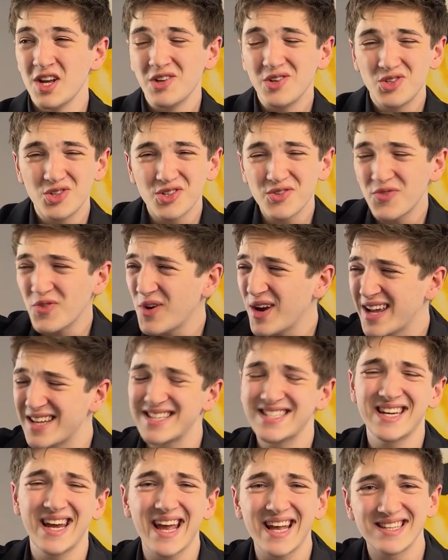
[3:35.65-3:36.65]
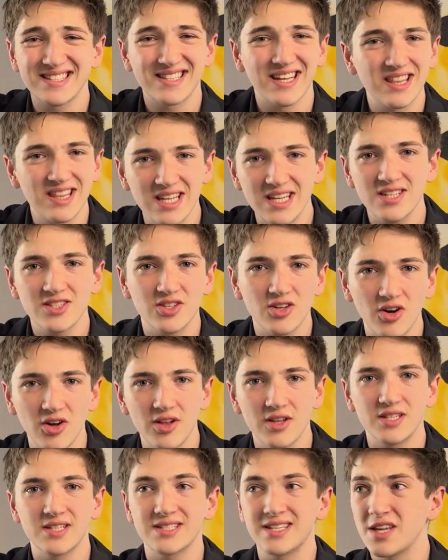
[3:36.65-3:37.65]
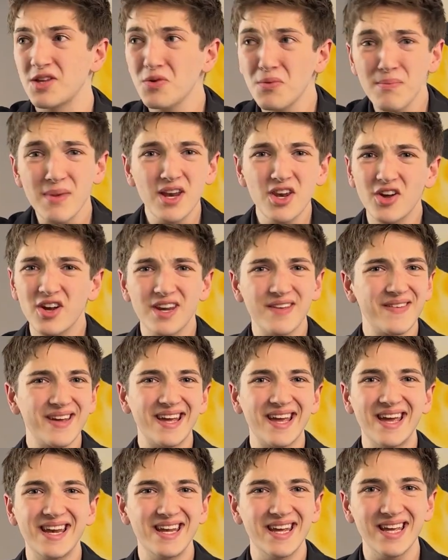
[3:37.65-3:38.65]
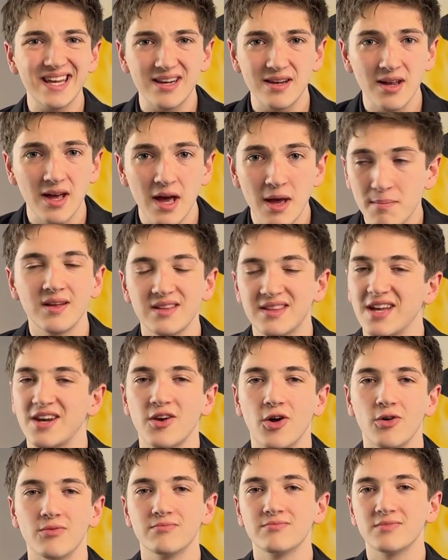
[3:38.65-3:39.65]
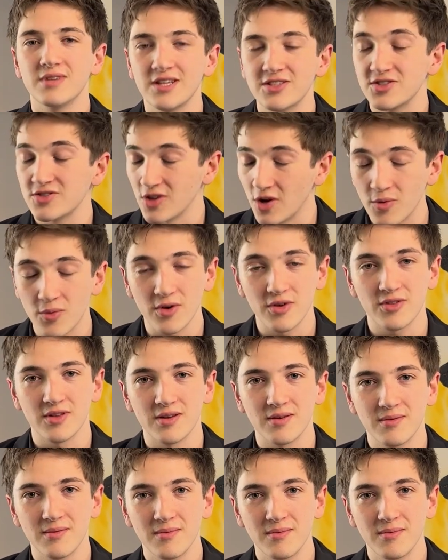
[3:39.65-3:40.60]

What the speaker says: just for a chance at these colleges that you may not even get in, then no, it's not worth it.